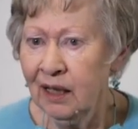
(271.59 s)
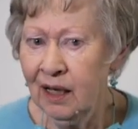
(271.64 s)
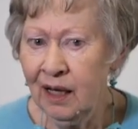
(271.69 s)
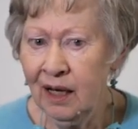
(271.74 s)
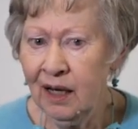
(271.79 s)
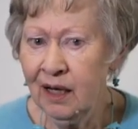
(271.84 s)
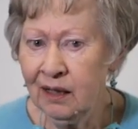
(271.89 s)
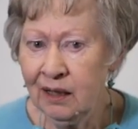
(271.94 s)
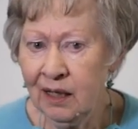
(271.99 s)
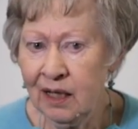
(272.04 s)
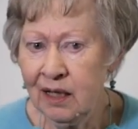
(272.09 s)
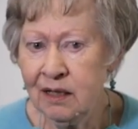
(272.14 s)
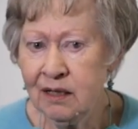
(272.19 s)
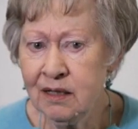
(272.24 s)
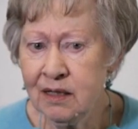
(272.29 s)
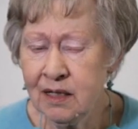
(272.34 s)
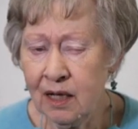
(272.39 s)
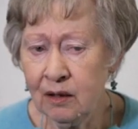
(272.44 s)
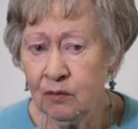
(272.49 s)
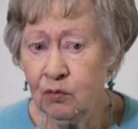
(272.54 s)
And he
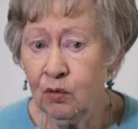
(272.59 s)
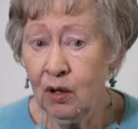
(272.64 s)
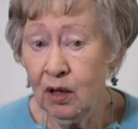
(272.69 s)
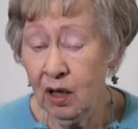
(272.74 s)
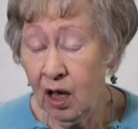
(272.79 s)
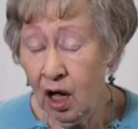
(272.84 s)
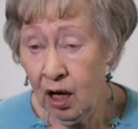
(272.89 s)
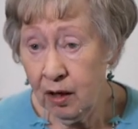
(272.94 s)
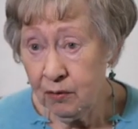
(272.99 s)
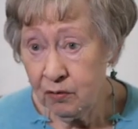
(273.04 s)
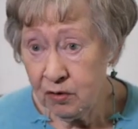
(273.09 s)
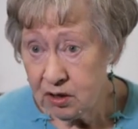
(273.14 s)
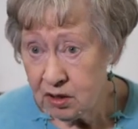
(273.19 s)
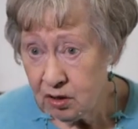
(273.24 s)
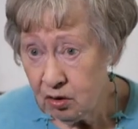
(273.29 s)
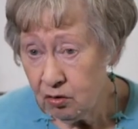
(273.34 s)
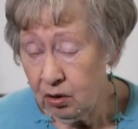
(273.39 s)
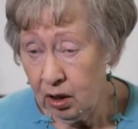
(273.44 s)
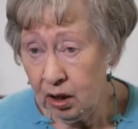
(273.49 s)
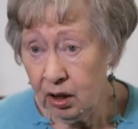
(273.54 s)
said, well, I was
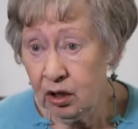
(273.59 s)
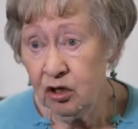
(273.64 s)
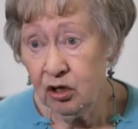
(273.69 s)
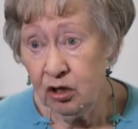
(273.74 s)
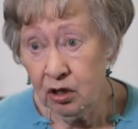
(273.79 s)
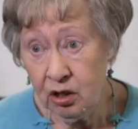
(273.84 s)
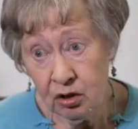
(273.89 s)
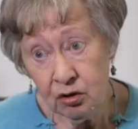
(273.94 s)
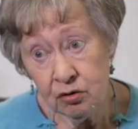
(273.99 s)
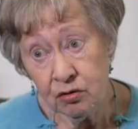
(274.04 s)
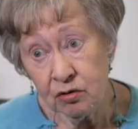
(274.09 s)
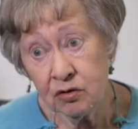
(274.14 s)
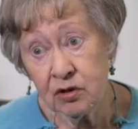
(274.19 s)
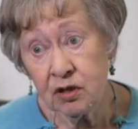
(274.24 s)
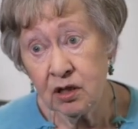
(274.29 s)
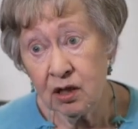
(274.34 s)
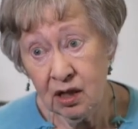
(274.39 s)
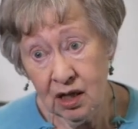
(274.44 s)
going to use